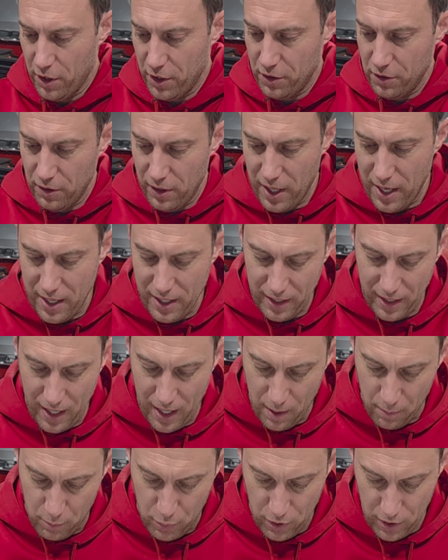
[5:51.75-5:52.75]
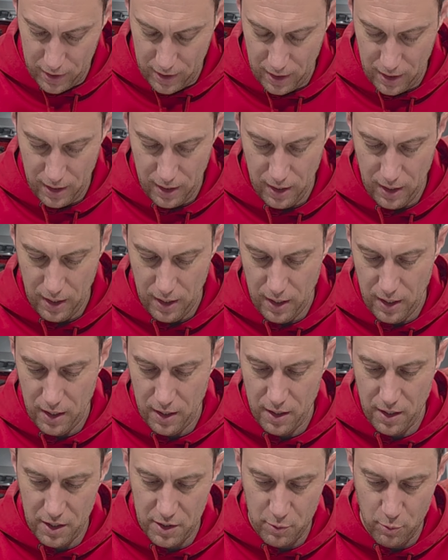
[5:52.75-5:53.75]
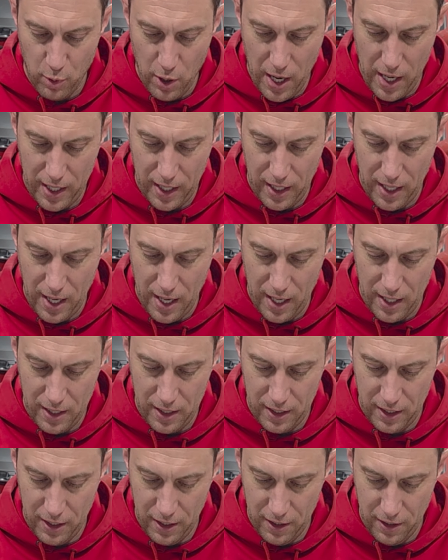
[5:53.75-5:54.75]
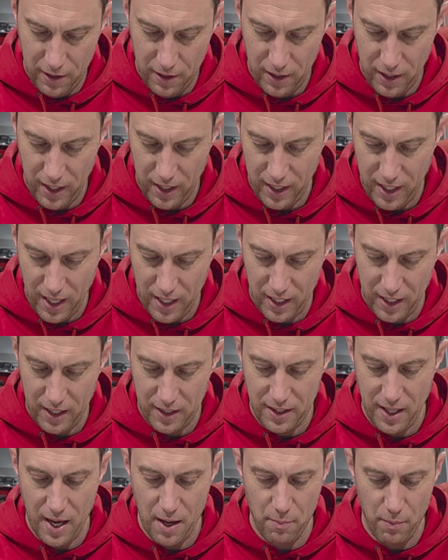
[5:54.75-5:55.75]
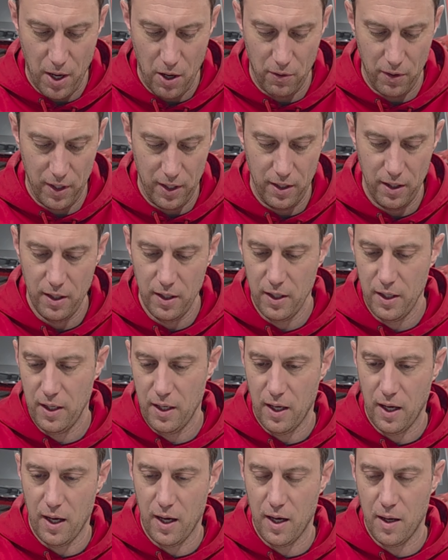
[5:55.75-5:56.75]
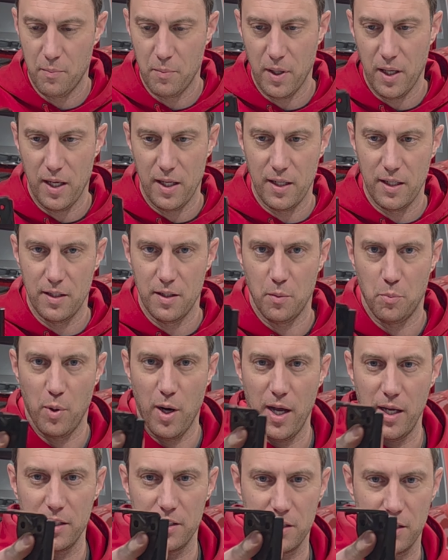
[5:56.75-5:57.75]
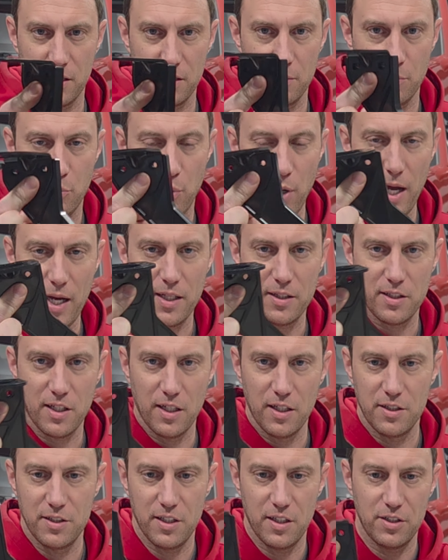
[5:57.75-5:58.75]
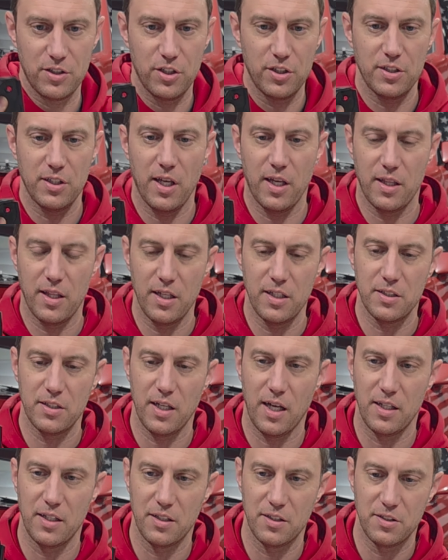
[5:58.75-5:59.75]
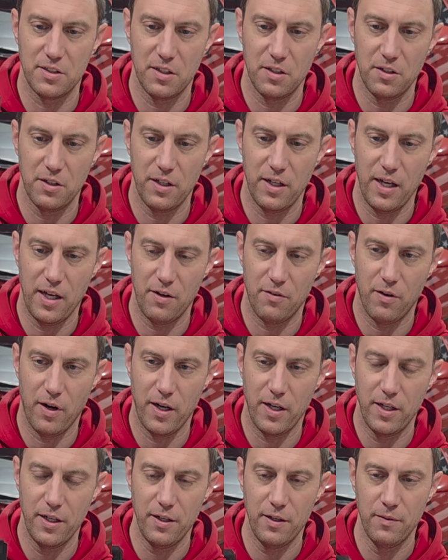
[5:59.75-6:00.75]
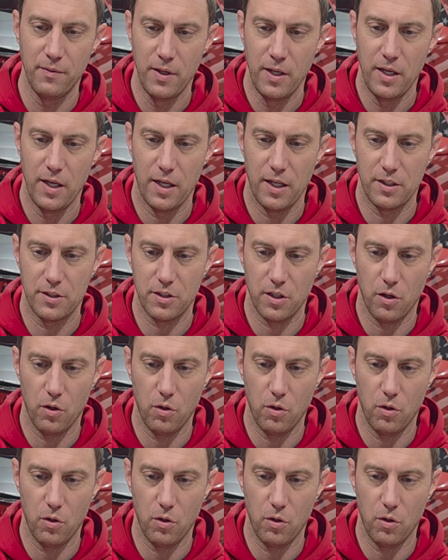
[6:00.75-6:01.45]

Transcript: you do that, you gotta put this bracket on here and kind of get that mounted. And the bracket's gonna sit just like this on the cylinder head right here, and it's gonna